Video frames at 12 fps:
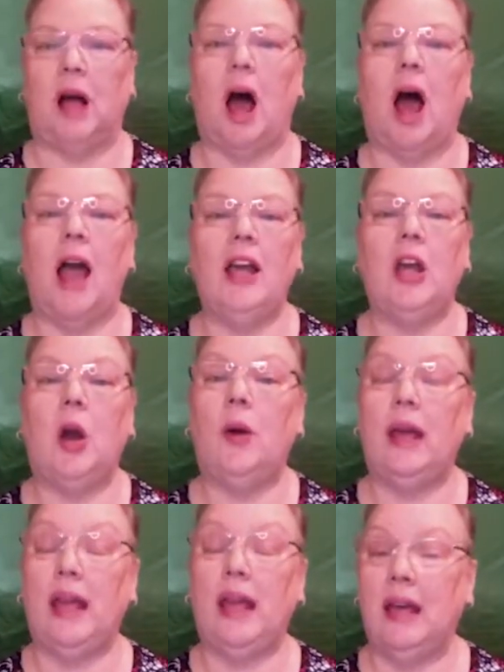I go
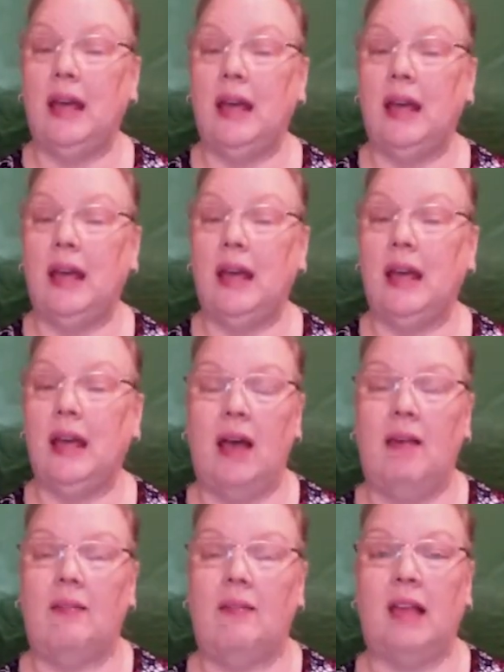in as